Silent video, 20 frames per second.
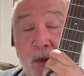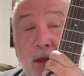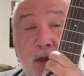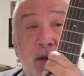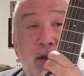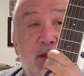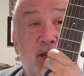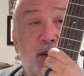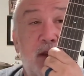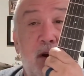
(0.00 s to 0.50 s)

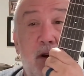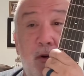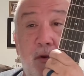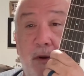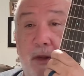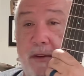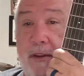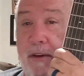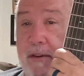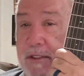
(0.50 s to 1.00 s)
So
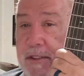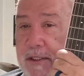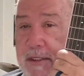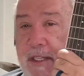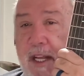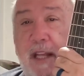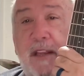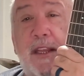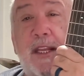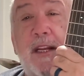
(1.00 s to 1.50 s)
there's
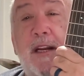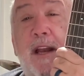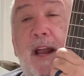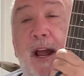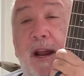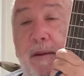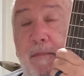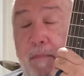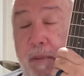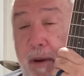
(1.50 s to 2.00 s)
nothing
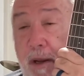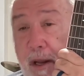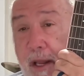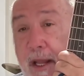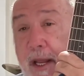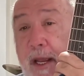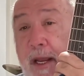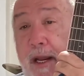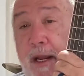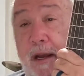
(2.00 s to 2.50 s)
like
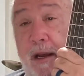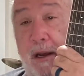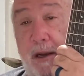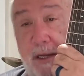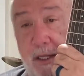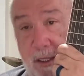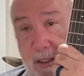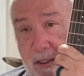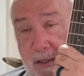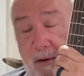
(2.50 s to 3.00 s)
playing a
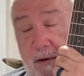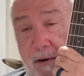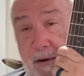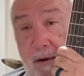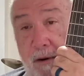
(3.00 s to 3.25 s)
guitar.